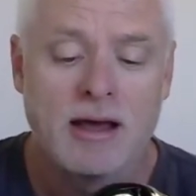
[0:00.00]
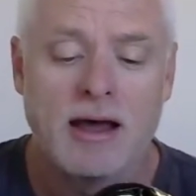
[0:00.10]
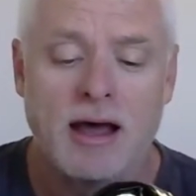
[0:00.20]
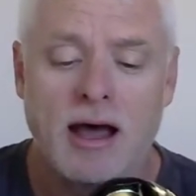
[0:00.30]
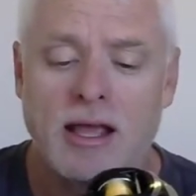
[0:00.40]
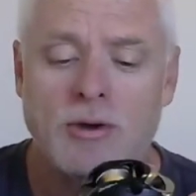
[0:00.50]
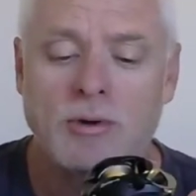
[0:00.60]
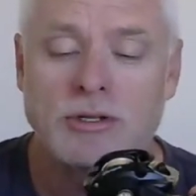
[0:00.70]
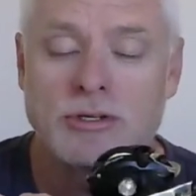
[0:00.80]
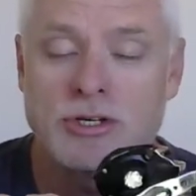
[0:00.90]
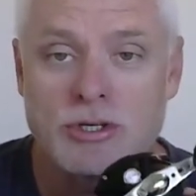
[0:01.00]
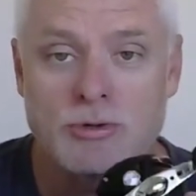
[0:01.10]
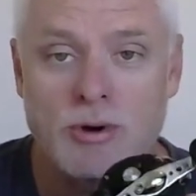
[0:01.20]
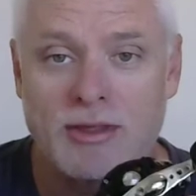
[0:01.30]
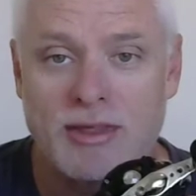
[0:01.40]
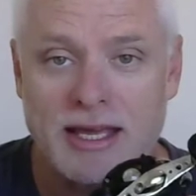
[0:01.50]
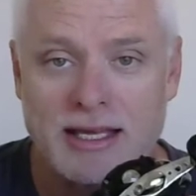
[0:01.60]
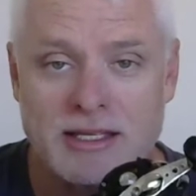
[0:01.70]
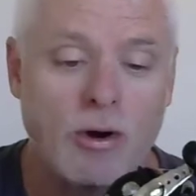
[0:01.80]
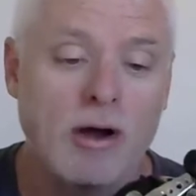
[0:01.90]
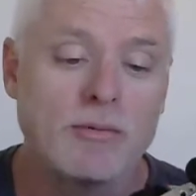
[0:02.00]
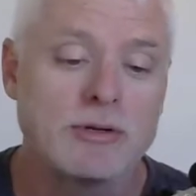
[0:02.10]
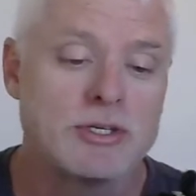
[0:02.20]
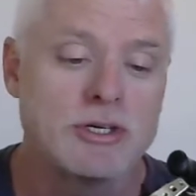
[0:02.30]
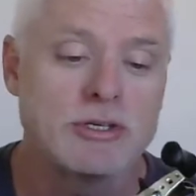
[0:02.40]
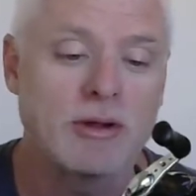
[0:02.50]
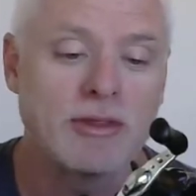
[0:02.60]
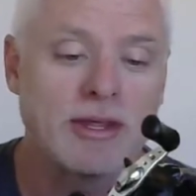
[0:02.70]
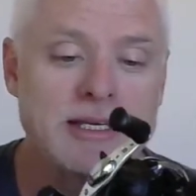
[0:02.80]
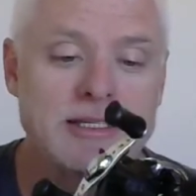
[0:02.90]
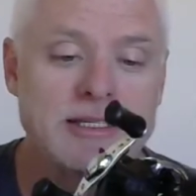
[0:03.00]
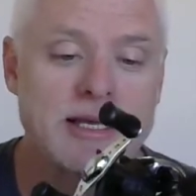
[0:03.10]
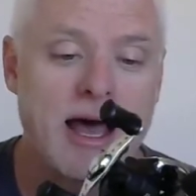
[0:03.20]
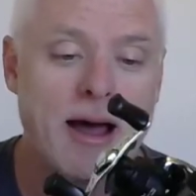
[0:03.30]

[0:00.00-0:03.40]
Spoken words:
You would choose one of these. Why would you choose one of these?